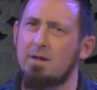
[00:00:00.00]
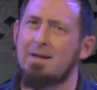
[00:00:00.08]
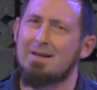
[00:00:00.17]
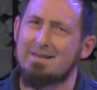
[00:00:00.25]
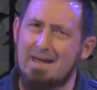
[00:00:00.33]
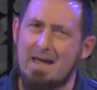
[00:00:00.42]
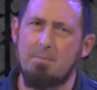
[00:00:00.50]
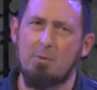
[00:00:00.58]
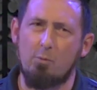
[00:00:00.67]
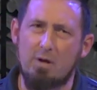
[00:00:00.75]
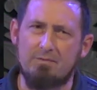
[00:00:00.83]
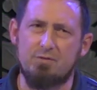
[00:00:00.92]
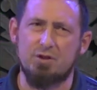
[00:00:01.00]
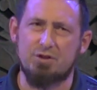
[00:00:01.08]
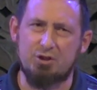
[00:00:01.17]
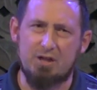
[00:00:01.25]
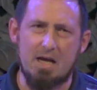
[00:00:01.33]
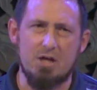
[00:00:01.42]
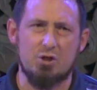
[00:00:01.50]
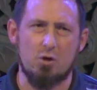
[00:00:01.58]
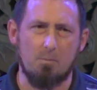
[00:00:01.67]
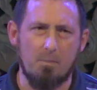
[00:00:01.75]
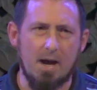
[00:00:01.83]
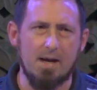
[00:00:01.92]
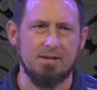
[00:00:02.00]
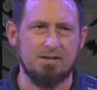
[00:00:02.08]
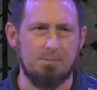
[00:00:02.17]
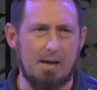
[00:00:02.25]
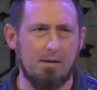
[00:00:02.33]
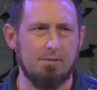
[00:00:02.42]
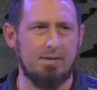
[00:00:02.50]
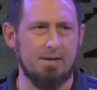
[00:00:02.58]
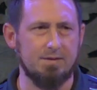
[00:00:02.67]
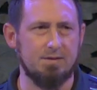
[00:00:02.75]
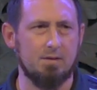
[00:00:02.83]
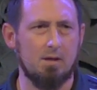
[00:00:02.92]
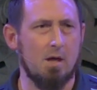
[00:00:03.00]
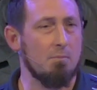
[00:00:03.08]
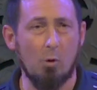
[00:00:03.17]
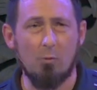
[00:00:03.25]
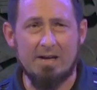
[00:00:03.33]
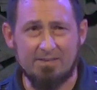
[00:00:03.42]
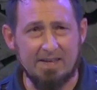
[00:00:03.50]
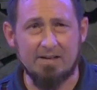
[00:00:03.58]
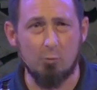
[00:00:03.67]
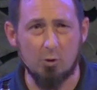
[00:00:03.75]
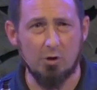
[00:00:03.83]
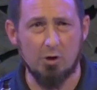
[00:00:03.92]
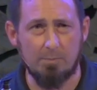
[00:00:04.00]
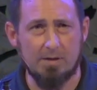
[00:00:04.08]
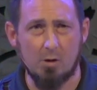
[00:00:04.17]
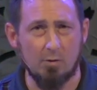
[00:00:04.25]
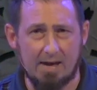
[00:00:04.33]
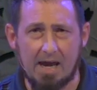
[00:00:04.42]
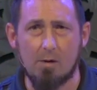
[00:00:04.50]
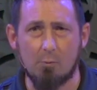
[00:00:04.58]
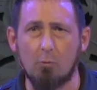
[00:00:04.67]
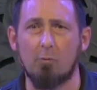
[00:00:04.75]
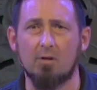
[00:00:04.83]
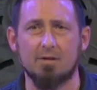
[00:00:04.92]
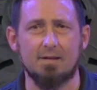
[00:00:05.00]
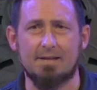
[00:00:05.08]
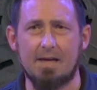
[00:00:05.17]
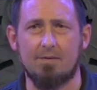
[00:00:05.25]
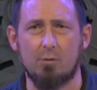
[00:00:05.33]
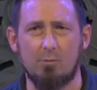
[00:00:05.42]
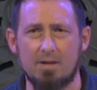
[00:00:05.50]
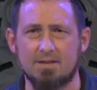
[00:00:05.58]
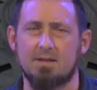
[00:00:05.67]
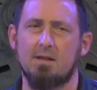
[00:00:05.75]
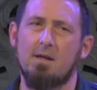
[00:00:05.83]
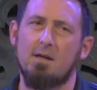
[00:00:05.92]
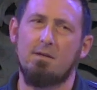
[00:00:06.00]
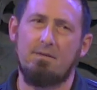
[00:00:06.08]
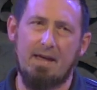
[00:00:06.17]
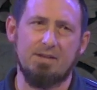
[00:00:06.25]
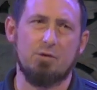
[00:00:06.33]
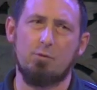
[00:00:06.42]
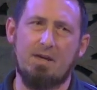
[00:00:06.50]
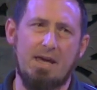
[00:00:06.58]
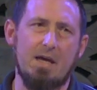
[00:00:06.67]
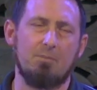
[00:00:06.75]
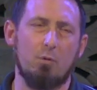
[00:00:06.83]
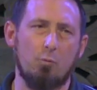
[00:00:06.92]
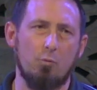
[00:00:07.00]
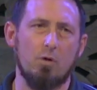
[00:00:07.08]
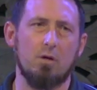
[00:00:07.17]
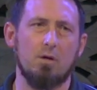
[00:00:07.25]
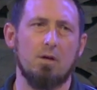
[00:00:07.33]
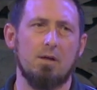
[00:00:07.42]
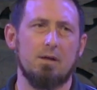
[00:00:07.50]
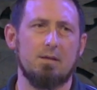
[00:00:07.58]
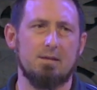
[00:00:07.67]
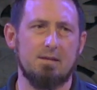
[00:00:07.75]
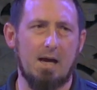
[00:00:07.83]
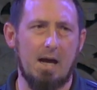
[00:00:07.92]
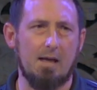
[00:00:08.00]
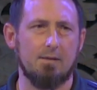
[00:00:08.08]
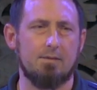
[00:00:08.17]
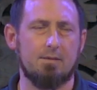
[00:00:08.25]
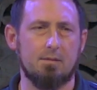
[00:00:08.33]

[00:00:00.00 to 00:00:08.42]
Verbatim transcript: Yeah, but we've just changed our minds about this. But we think we're going to be okay. We're willing to take the risk. That's okay, but we're not.